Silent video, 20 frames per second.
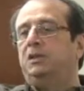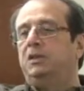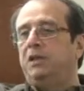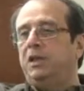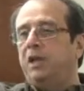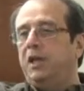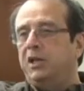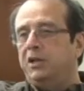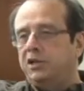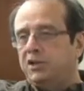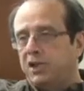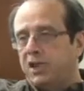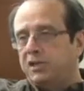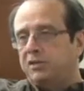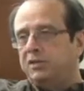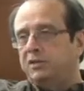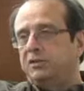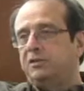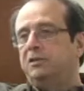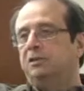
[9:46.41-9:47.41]

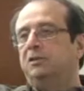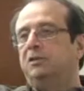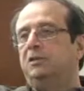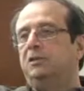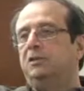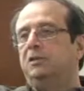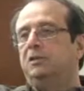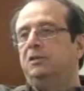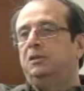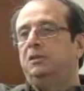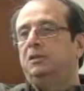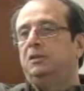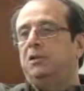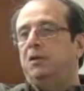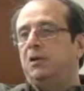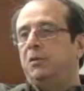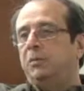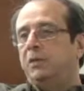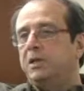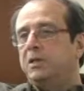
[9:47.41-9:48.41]
DHS,
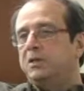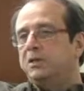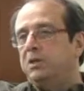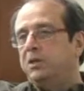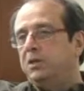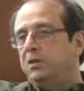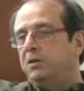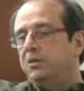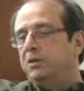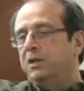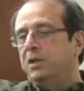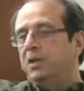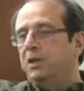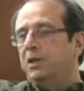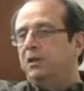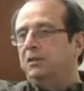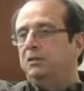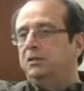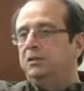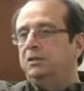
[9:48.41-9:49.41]
Homeland
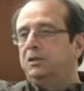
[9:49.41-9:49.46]
Security,